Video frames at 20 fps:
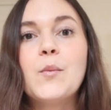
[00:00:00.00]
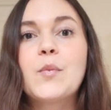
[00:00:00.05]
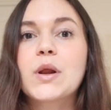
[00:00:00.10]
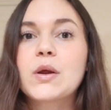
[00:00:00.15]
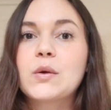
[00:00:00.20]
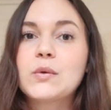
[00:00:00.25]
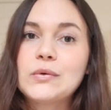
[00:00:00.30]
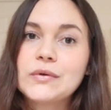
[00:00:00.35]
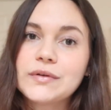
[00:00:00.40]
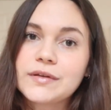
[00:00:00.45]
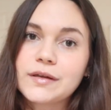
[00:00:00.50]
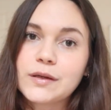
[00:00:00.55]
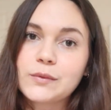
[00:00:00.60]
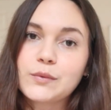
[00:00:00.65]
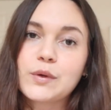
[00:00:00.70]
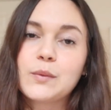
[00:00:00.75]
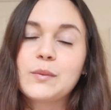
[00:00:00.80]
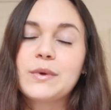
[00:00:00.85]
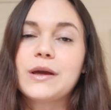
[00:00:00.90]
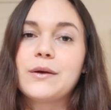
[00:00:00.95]
but I also
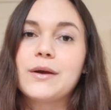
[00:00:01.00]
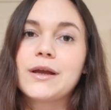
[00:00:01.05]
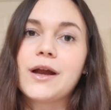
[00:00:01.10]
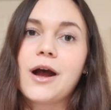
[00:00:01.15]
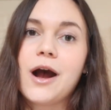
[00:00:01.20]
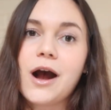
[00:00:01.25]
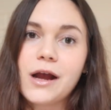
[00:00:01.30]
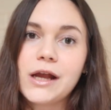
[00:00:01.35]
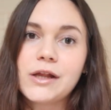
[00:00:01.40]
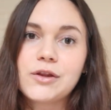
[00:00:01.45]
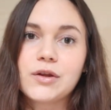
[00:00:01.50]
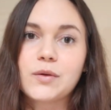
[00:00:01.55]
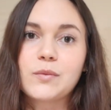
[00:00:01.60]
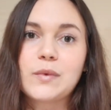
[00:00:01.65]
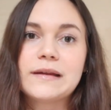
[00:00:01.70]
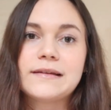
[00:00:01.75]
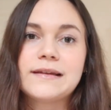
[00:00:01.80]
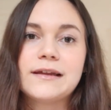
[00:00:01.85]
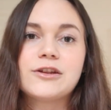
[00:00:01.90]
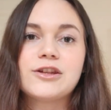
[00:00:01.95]
don't want to be going high during
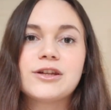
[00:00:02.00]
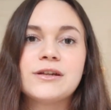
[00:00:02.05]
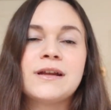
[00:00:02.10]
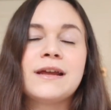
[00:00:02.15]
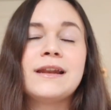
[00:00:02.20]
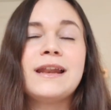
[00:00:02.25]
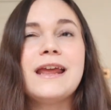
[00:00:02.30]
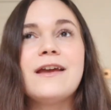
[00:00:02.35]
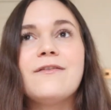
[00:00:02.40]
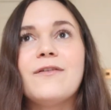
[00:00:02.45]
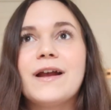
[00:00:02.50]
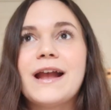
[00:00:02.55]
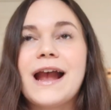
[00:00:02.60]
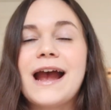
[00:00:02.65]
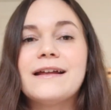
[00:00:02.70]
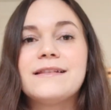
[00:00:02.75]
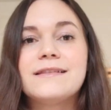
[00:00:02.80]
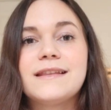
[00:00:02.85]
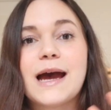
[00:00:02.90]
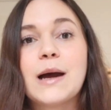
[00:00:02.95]
my session. And if I
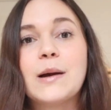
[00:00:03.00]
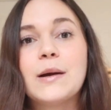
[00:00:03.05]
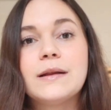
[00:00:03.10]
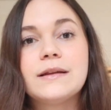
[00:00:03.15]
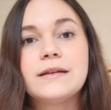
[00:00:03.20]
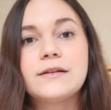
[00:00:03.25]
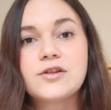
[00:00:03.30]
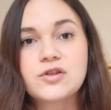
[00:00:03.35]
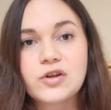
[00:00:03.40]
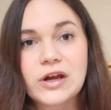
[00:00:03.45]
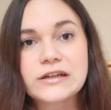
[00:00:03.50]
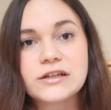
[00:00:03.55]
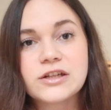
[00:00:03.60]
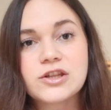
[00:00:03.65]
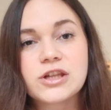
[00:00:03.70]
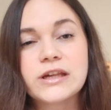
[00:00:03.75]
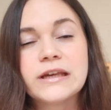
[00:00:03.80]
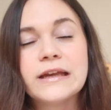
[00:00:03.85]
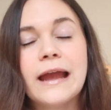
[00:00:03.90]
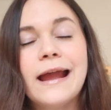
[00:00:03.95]
had that
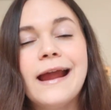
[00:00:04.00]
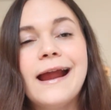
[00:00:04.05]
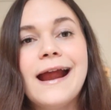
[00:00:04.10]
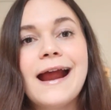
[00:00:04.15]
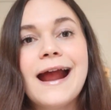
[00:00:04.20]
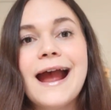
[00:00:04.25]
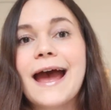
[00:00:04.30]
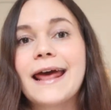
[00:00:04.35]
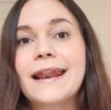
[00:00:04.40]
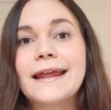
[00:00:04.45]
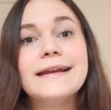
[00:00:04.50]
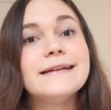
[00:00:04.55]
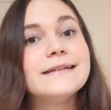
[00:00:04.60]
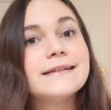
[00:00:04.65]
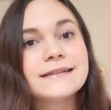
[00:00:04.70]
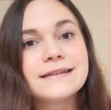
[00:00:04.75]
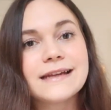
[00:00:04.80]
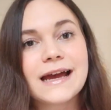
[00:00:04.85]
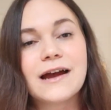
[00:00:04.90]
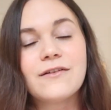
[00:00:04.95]
strategy and I
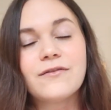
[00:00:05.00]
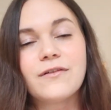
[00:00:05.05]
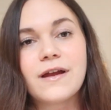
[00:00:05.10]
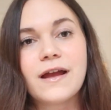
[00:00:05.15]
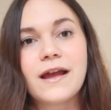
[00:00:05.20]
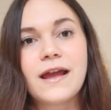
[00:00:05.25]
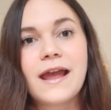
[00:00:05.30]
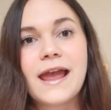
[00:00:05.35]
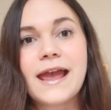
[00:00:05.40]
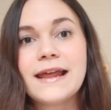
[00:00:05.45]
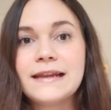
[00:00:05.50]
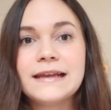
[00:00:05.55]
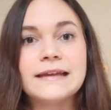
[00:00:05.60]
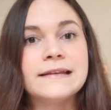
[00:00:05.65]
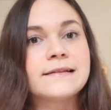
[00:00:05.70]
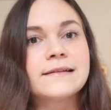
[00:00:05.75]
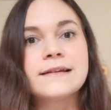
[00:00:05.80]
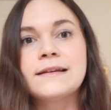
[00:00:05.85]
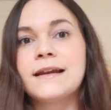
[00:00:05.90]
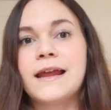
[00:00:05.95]
didn't have any
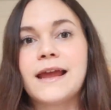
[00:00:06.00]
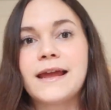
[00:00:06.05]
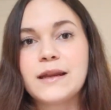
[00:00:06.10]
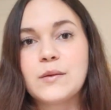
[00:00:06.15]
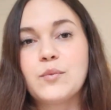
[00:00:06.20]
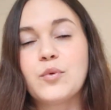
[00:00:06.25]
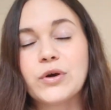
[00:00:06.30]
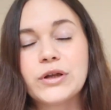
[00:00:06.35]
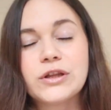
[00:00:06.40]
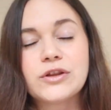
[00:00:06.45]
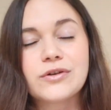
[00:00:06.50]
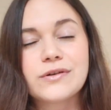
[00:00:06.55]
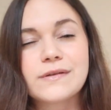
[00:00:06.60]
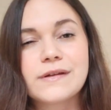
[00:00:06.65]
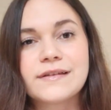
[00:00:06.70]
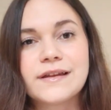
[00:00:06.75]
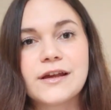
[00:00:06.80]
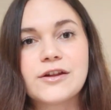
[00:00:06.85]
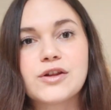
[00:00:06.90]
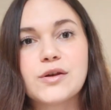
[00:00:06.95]
insulin at any point during
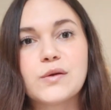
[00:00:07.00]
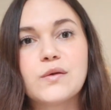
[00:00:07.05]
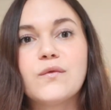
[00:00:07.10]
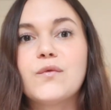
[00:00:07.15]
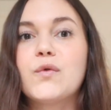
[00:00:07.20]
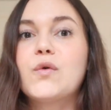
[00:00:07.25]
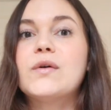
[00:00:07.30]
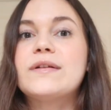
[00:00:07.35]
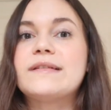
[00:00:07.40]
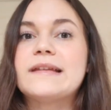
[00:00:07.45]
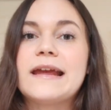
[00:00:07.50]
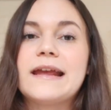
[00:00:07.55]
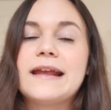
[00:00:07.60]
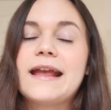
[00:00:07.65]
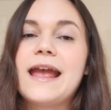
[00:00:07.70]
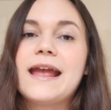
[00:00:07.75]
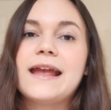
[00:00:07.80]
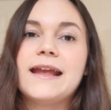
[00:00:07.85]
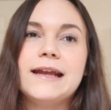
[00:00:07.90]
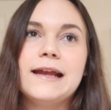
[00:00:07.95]
the session for,
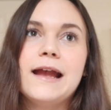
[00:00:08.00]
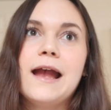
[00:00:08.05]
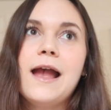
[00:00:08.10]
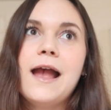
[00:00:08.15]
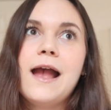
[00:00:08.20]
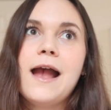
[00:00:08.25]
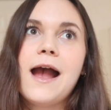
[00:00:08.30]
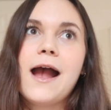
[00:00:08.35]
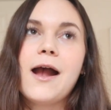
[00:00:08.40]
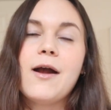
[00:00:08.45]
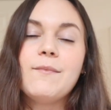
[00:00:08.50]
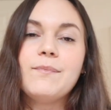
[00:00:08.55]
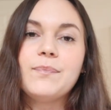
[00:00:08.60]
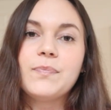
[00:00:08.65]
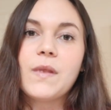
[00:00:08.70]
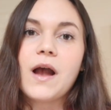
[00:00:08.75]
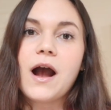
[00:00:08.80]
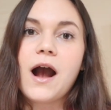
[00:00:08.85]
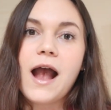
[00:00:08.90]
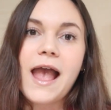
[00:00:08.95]
say, a
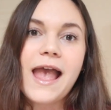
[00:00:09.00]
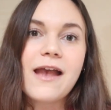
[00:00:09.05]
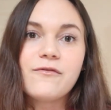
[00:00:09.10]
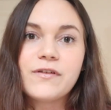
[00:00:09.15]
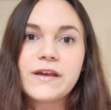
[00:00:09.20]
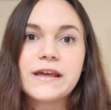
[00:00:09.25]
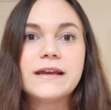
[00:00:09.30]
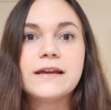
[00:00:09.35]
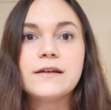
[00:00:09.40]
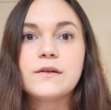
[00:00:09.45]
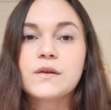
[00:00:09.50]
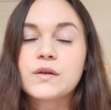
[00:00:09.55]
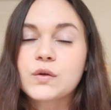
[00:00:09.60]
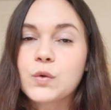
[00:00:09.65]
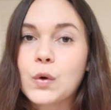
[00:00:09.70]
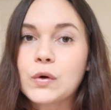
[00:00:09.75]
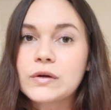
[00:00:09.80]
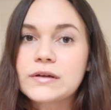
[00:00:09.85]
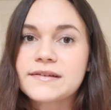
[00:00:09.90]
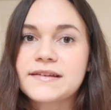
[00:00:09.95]
um, heavy
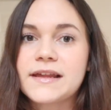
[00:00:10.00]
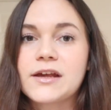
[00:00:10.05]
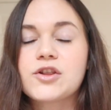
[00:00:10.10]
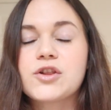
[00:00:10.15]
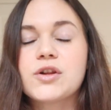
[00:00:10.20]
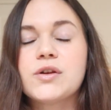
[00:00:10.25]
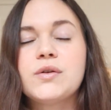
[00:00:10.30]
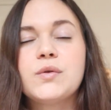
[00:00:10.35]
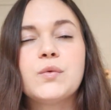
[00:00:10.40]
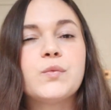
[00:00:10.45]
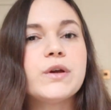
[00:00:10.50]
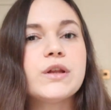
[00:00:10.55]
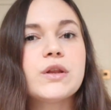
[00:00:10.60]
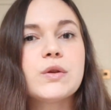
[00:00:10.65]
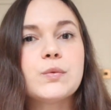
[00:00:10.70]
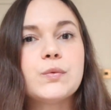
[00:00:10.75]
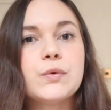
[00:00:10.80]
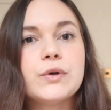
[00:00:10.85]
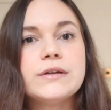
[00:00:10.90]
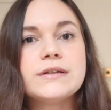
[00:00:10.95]
squat session,
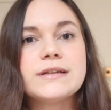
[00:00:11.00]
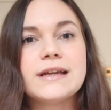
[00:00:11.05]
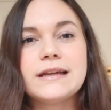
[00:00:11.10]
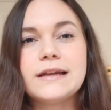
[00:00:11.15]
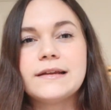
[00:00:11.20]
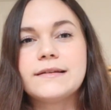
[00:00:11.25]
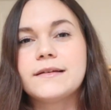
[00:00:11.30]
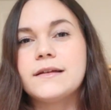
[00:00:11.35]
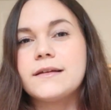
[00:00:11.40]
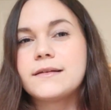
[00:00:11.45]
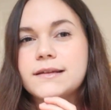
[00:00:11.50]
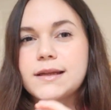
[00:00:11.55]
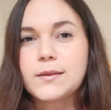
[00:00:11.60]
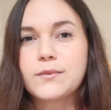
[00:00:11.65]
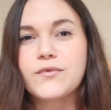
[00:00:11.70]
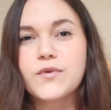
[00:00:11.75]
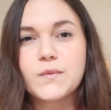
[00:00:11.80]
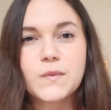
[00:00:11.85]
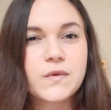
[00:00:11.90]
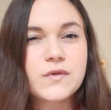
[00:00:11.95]
which would elicit
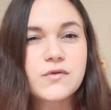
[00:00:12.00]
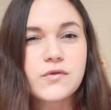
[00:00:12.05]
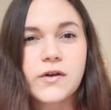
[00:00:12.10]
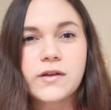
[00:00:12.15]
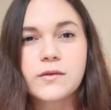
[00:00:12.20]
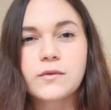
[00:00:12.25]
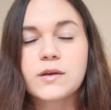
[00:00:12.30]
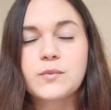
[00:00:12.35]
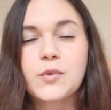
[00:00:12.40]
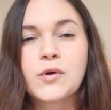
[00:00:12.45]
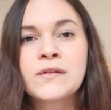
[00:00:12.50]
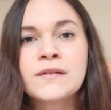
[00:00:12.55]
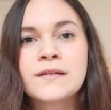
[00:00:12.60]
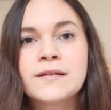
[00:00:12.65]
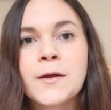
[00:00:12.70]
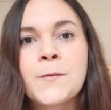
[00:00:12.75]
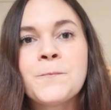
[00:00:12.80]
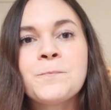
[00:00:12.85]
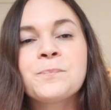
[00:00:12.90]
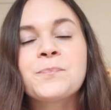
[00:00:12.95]
some form of stress
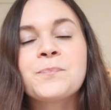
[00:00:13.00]
response,